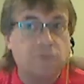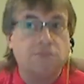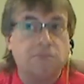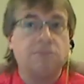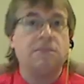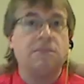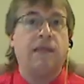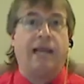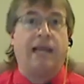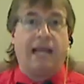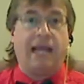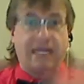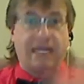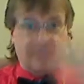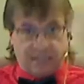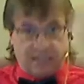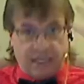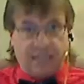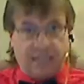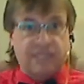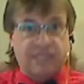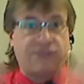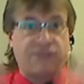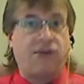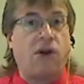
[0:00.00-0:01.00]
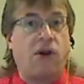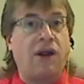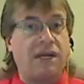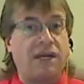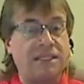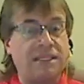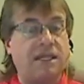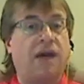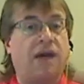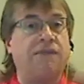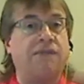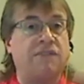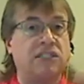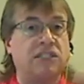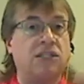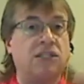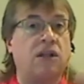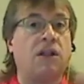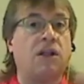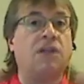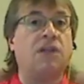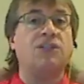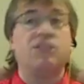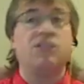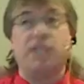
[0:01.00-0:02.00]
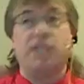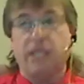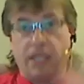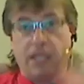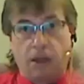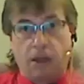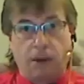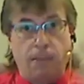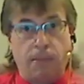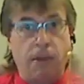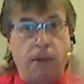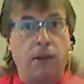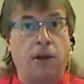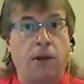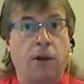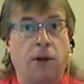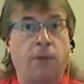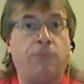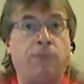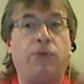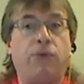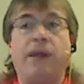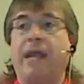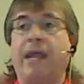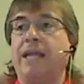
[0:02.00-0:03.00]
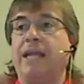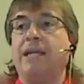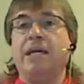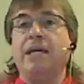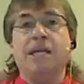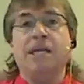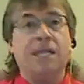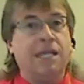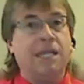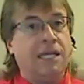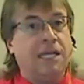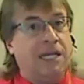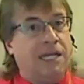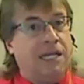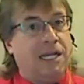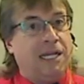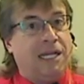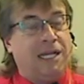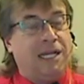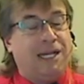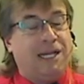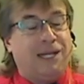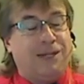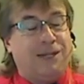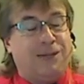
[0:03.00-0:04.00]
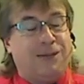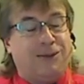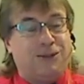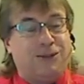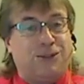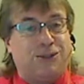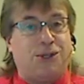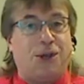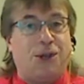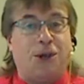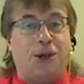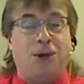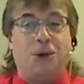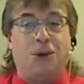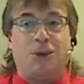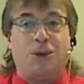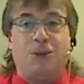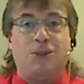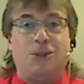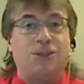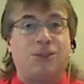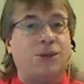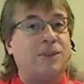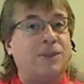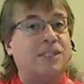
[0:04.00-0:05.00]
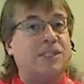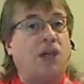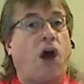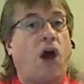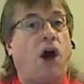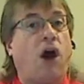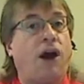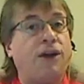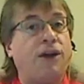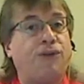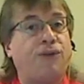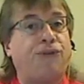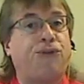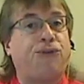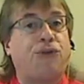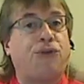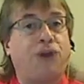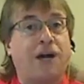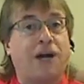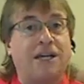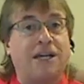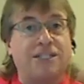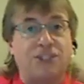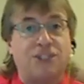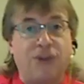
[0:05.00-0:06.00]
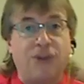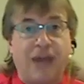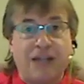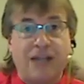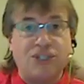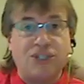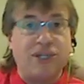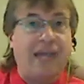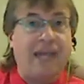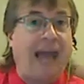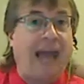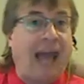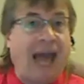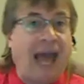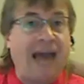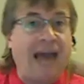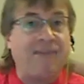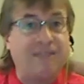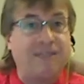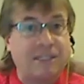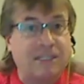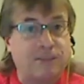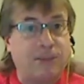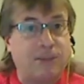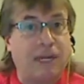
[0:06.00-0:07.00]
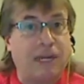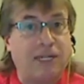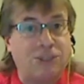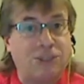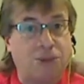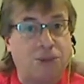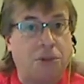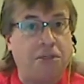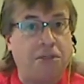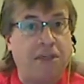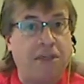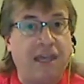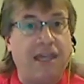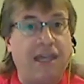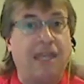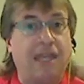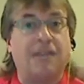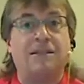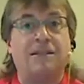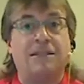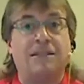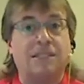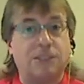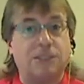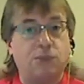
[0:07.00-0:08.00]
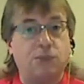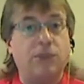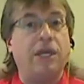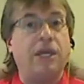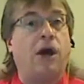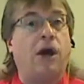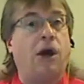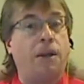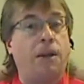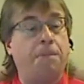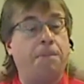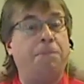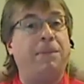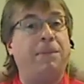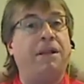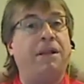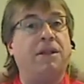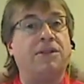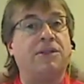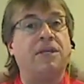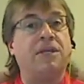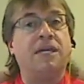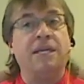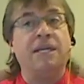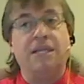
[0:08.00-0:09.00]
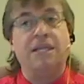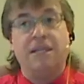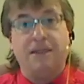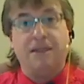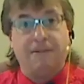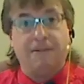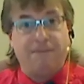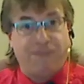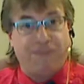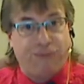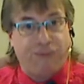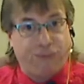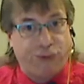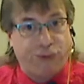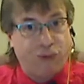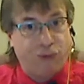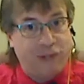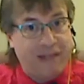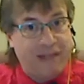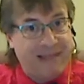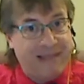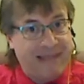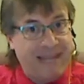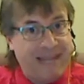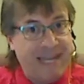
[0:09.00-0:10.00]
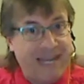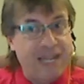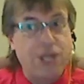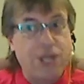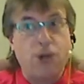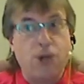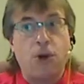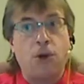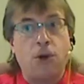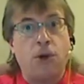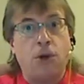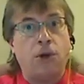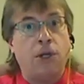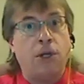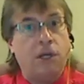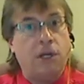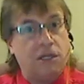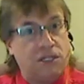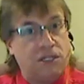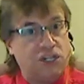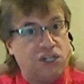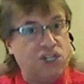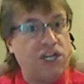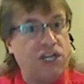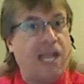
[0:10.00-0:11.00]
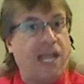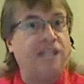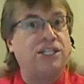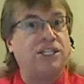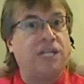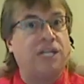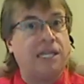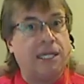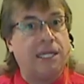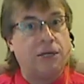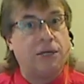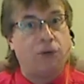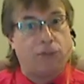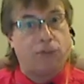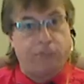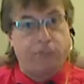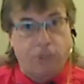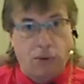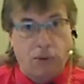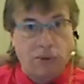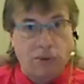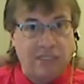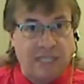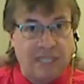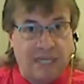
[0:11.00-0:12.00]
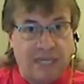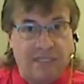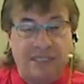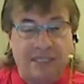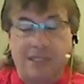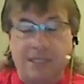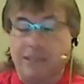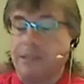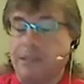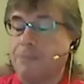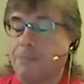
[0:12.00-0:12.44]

like as far as our physiology and our brain. So it's hard for us to actually have exponential thinking since we are built for linear change and linear processes.